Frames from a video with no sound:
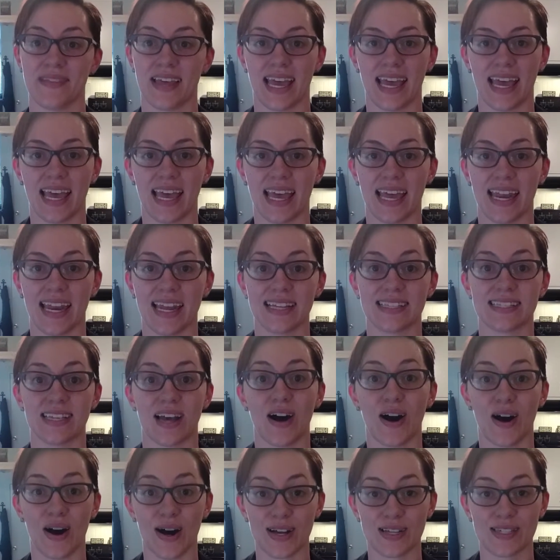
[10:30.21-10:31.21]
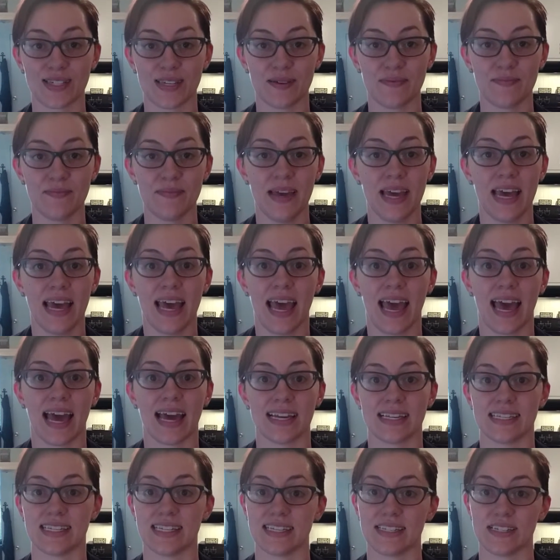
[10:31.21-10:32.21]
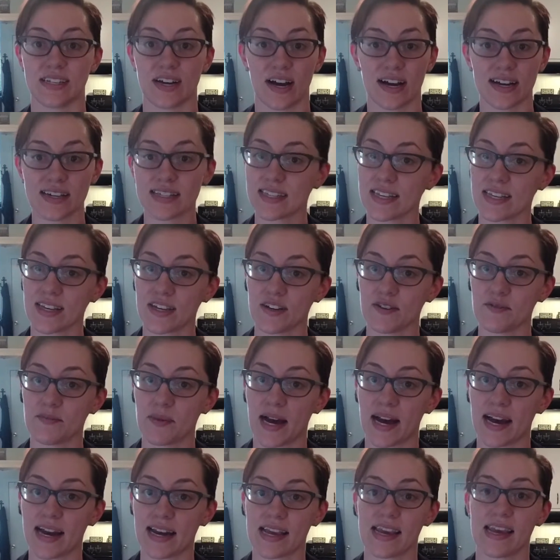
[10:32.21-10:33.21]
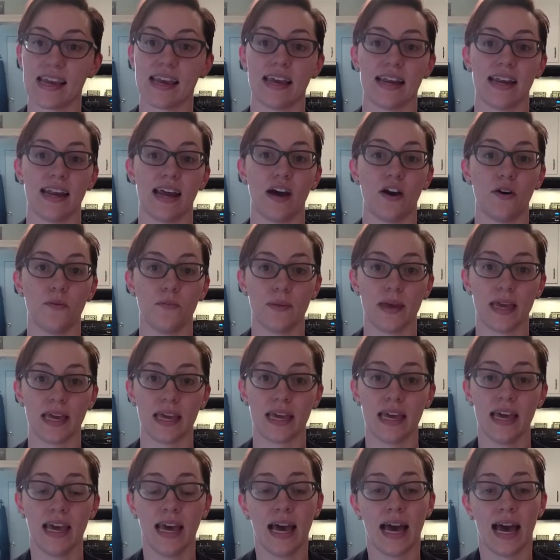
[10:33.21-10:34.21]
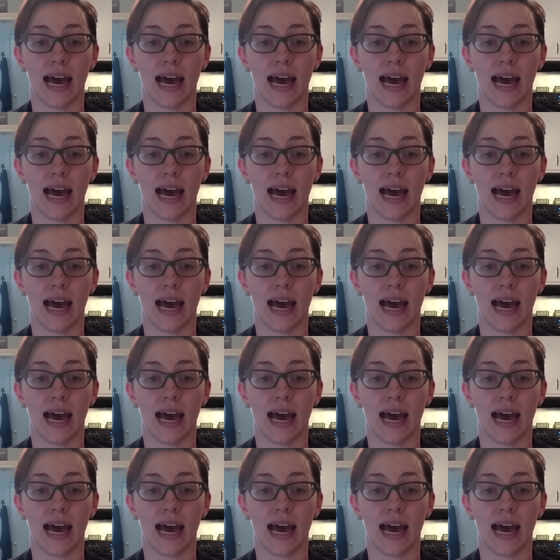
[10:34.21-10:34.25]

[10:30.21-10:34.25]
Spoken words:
And it's awesome at detoxing your body and helping.